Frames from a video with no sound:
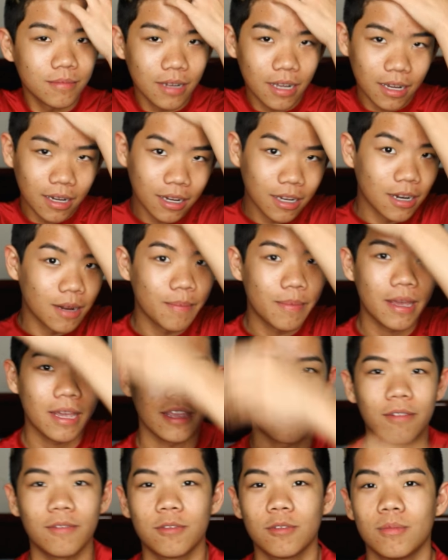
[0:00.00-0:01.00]
not gonna
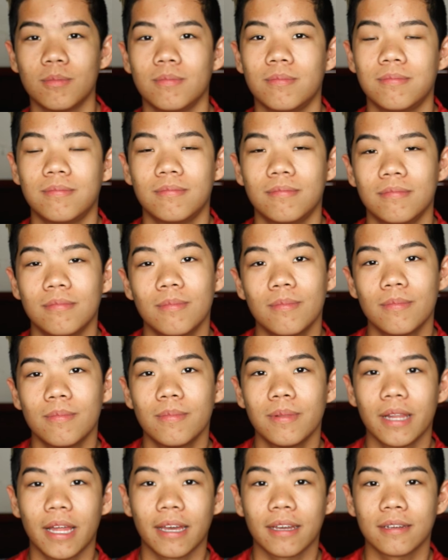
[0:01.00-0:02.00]
pay for
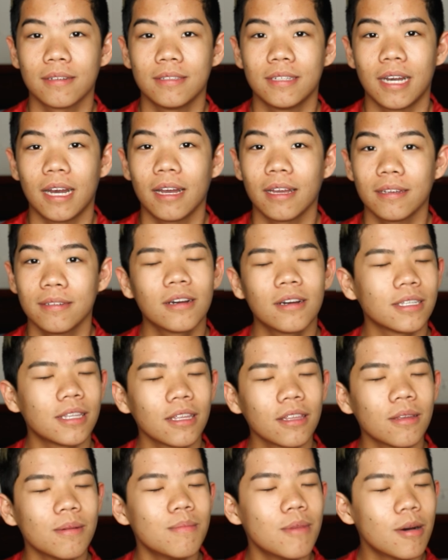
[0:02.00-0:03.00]
black dye. Because I
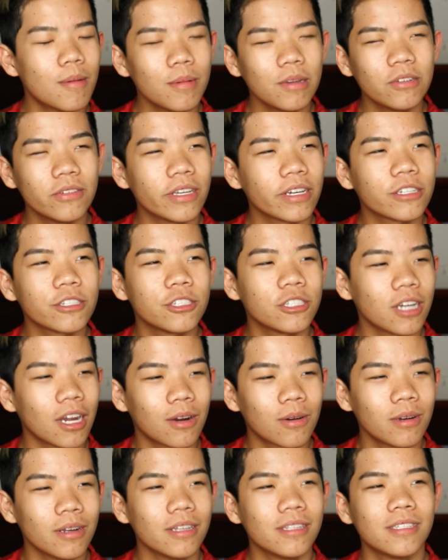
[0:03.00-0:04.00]
think the moment you take a
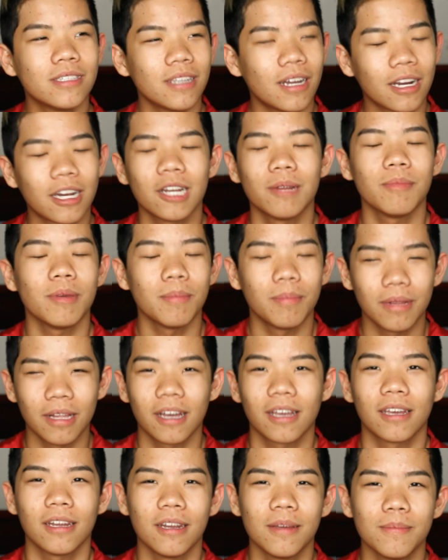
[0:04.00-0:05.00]
shower, it's not gonna be
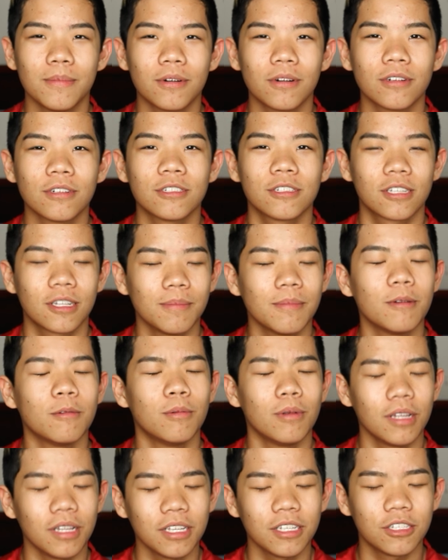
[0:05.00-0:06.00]
black anymore. It's just gonna be
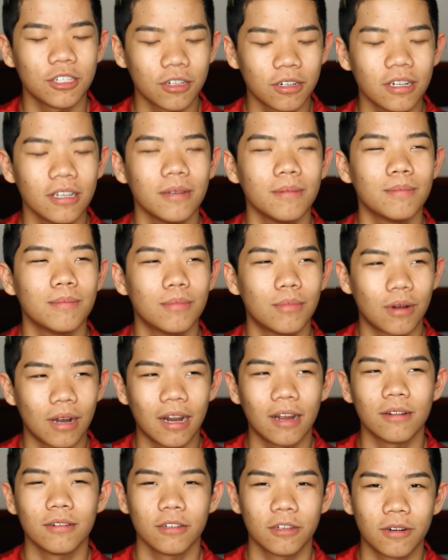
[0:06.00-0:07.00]
really dirty
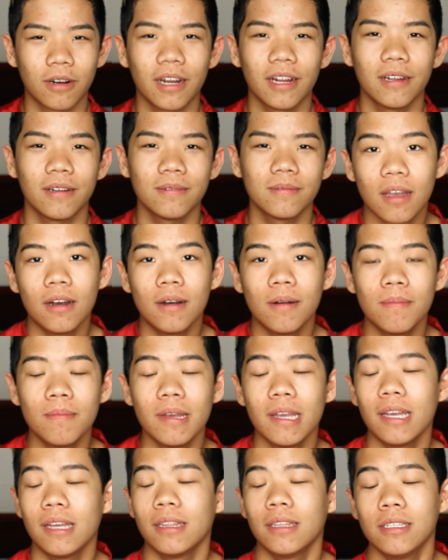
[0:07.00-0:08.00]
brown gray.
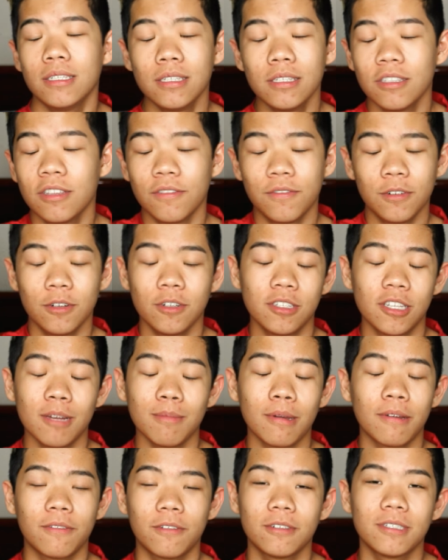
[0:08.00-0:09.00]
And this is the first time
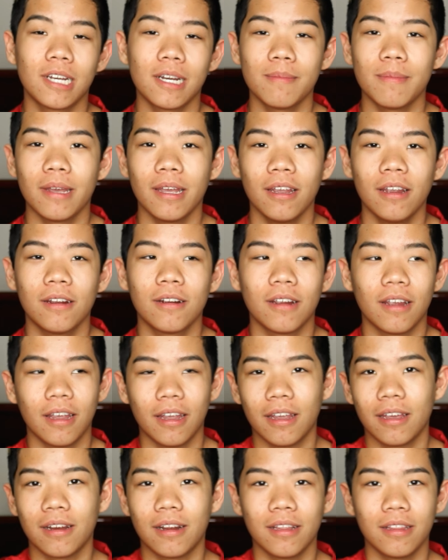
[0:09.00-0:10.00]
I've ever dyed my hair,
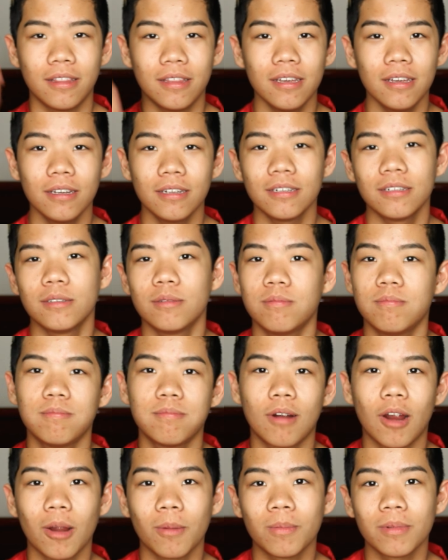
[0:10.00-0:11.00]
and I think
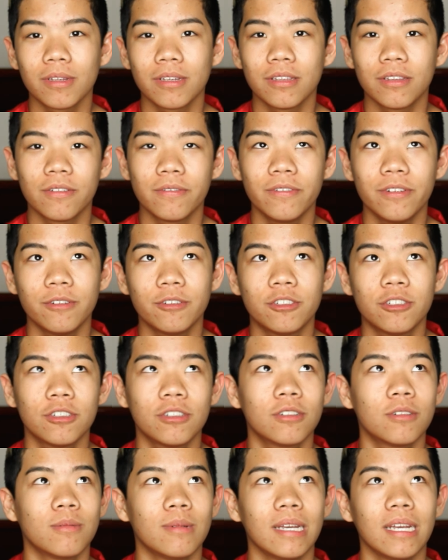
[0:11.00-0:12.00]
probably in the
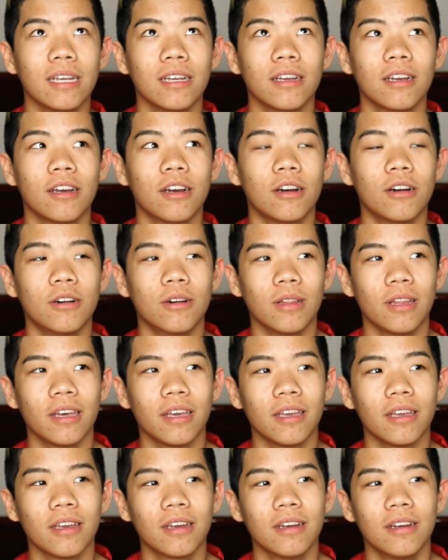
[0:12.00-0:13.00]
future we can go
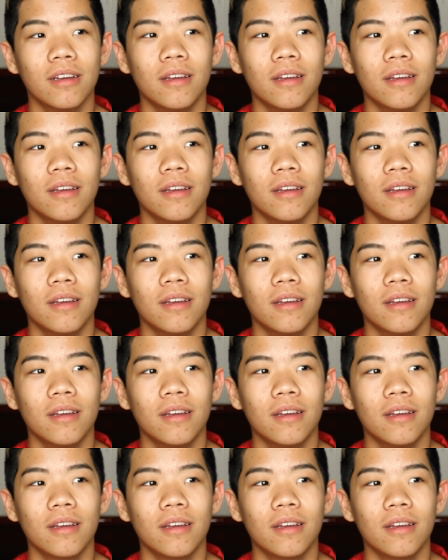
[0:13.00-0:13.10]
like,